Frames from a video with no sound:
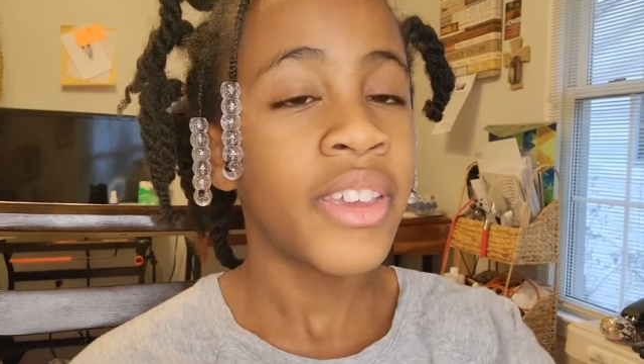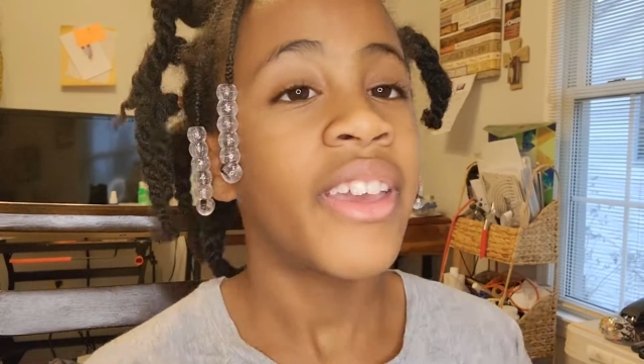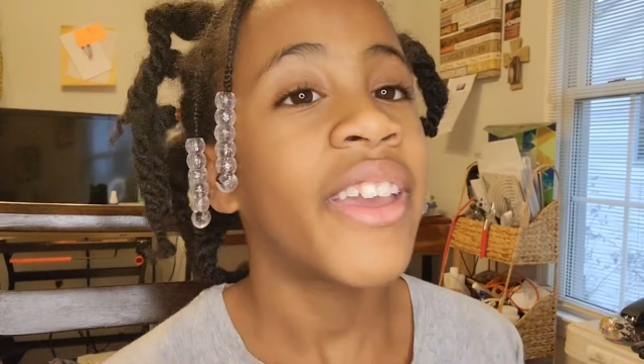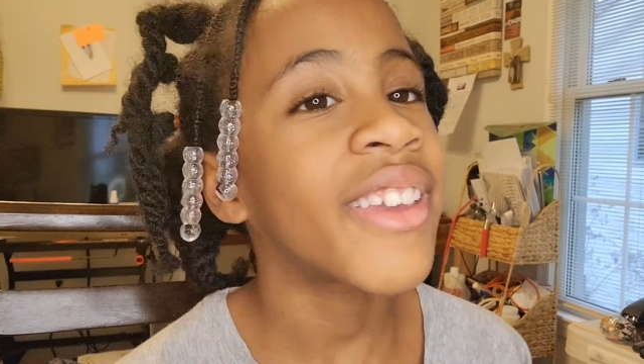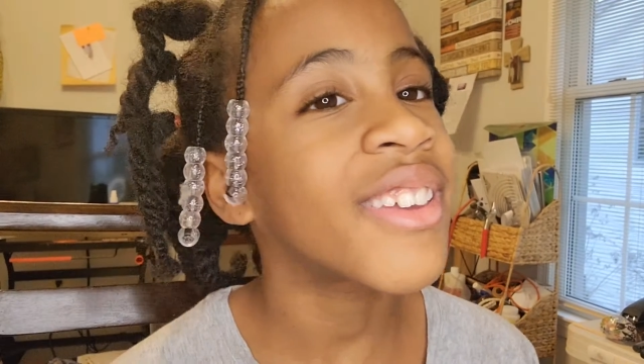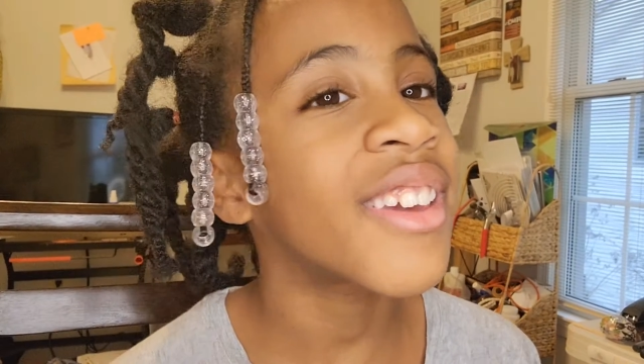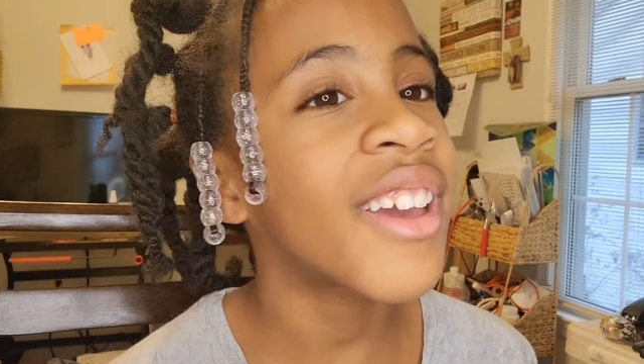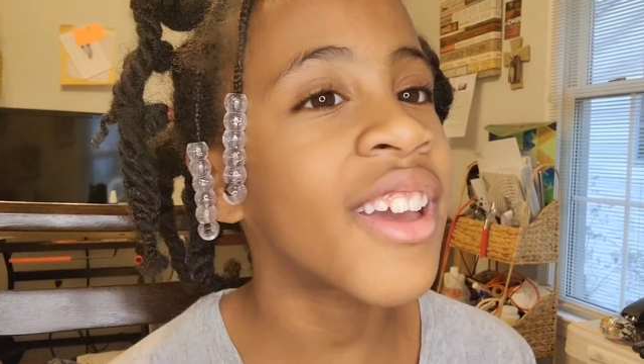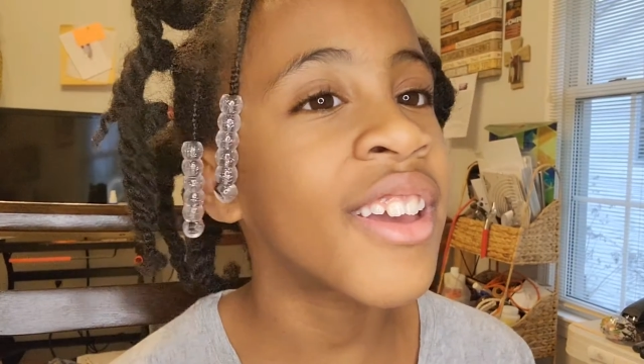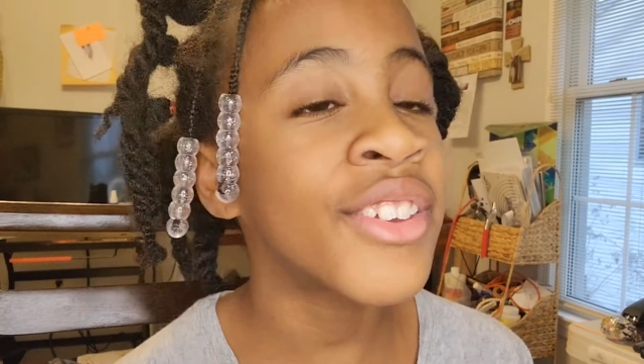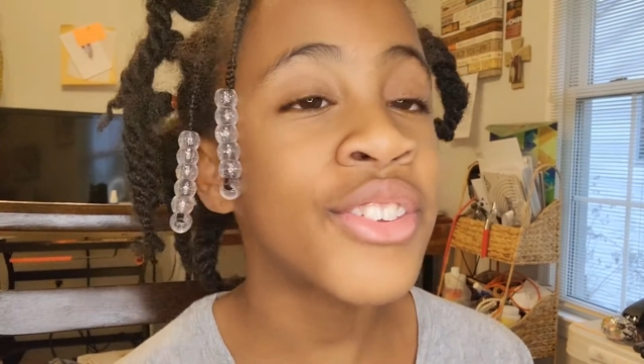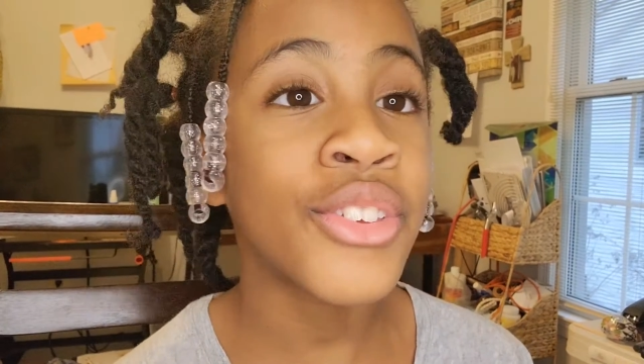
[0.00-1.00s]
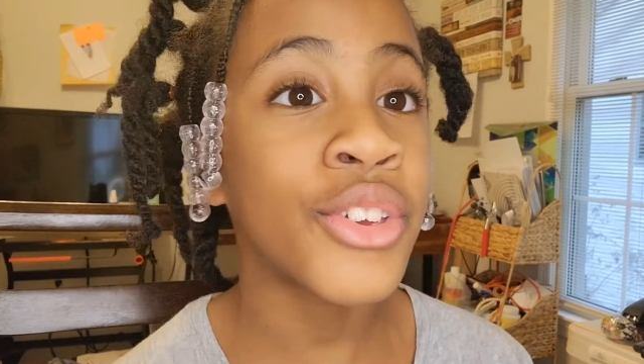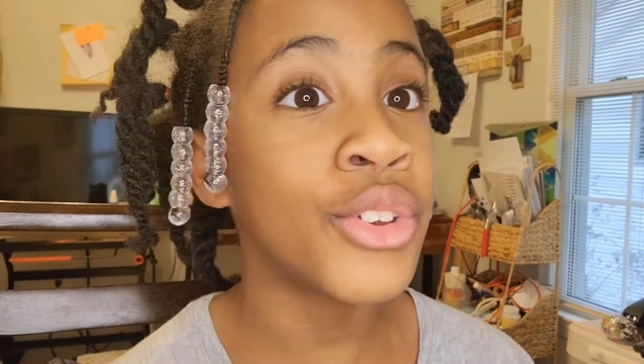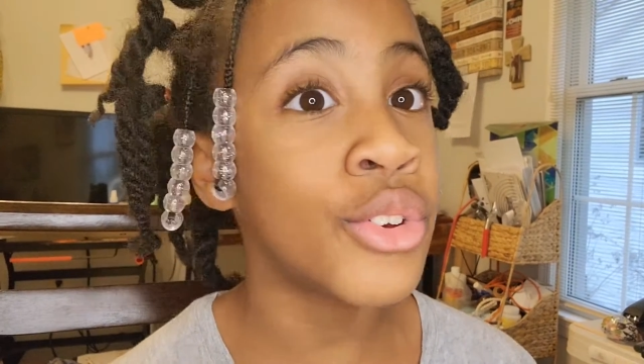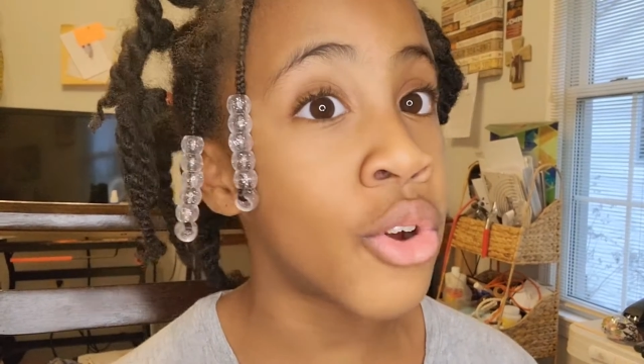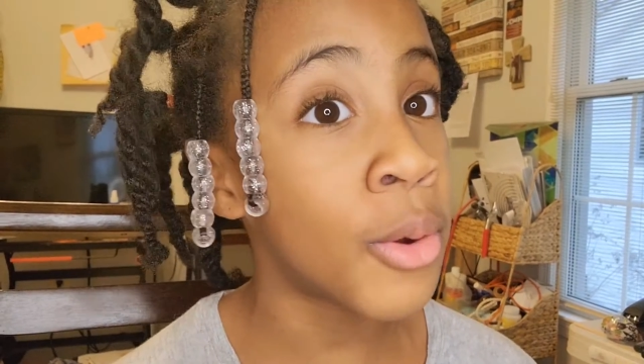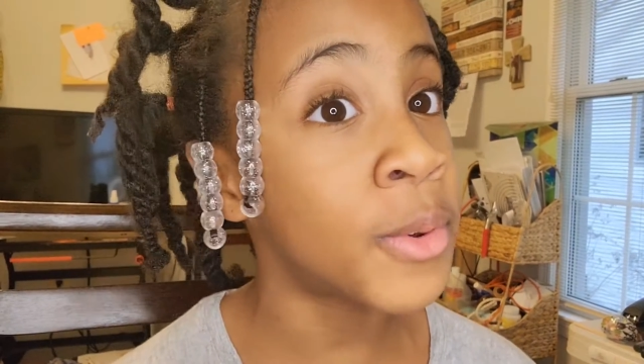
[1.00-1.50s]
Hey guys, so
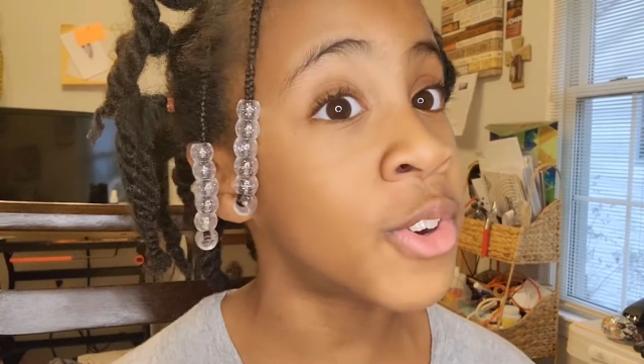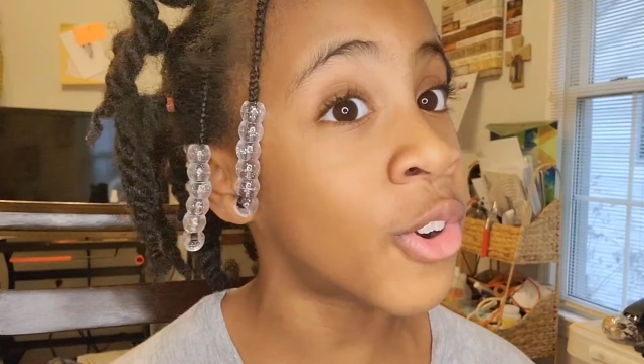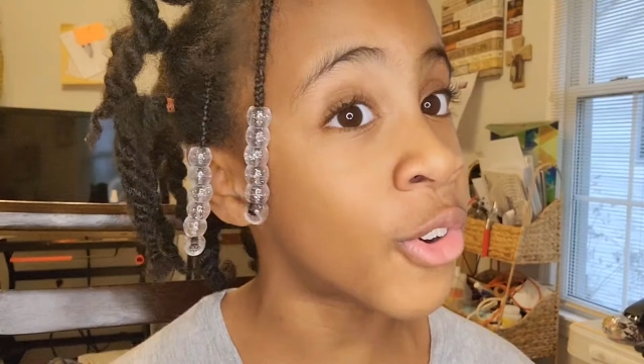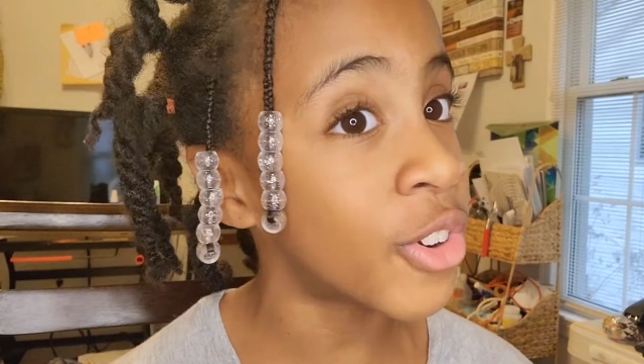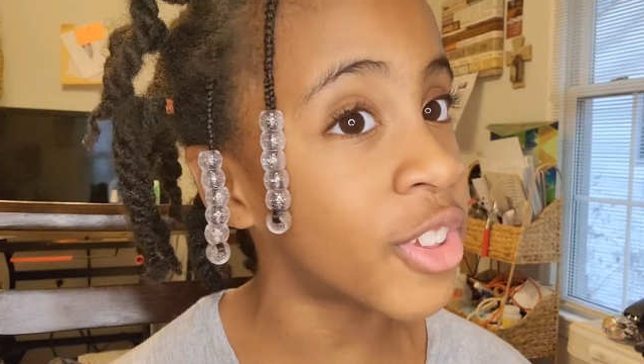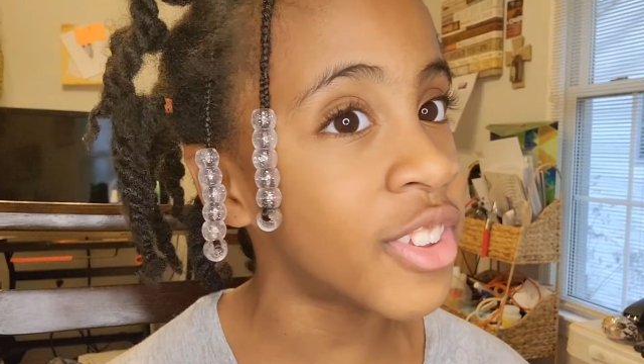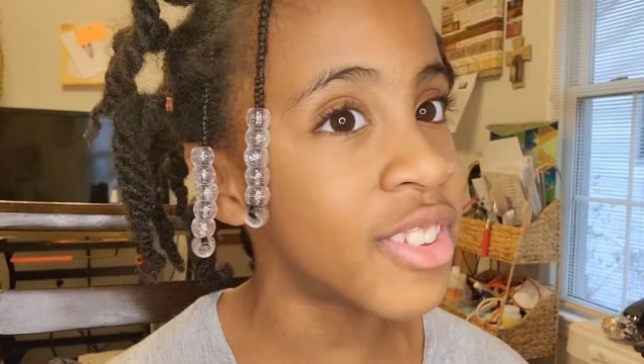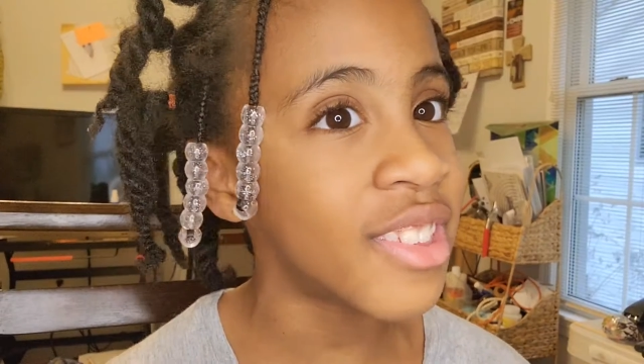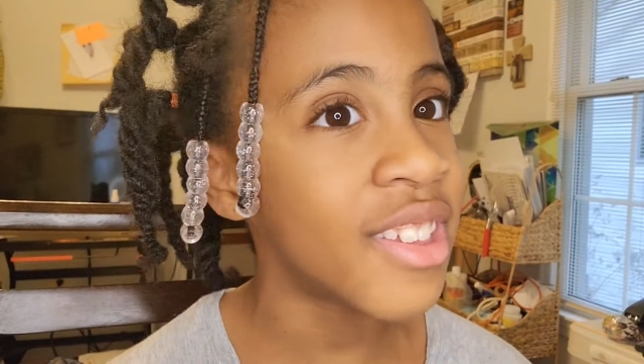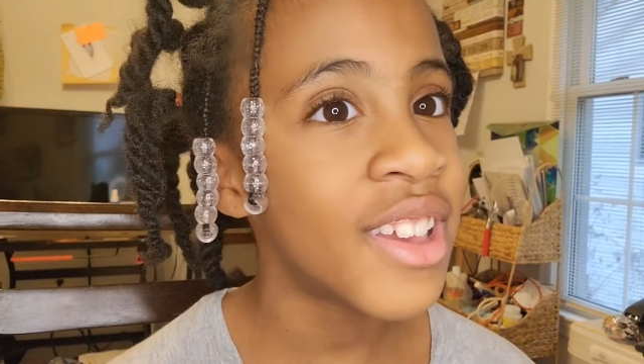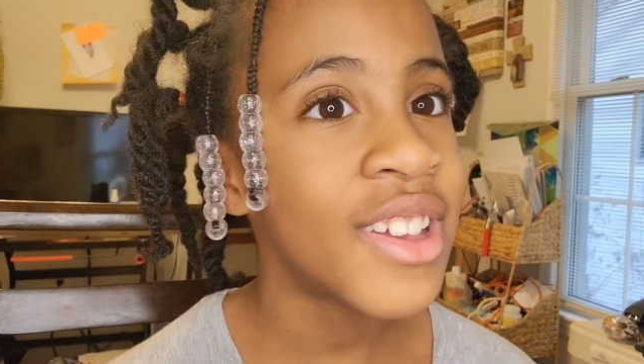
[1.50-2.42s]
I'm an artist.